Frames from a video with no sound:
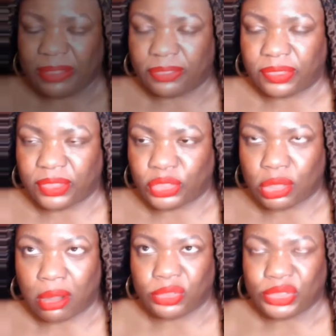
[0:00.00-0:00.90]
the
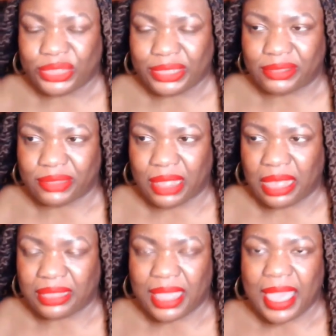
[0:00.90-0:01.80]
charges uh,
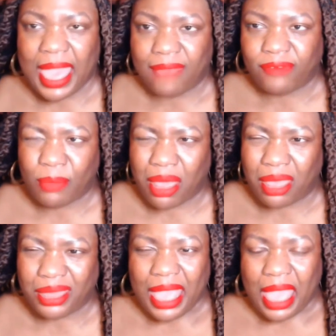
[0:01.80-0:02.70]
they have them on,
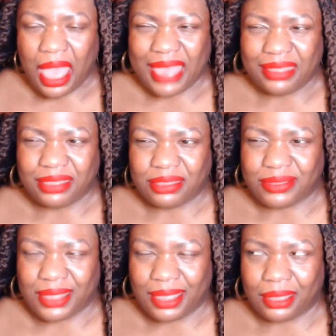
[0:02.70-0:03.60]
I just
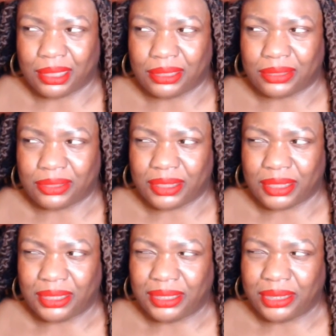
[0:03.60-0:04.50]
think it's a
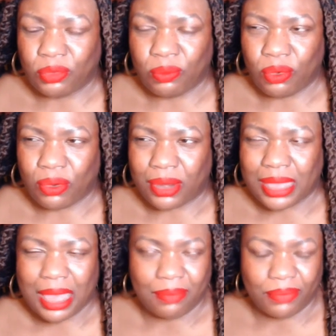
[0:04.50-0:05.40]
little more
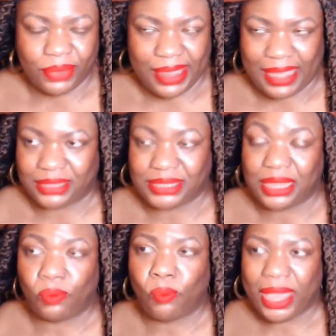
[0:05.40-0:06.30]
complex
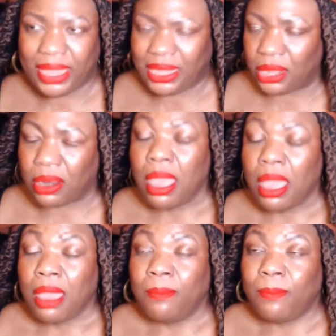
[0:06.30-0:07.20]
and weightier.
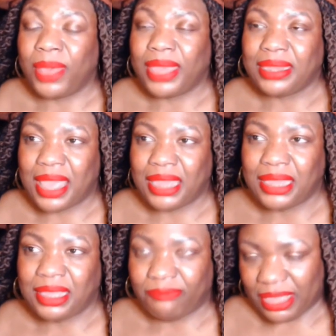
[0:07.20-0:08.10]
But in any
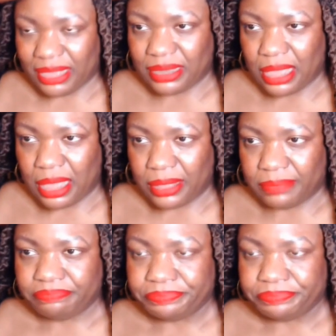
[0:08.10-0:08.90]
event, um,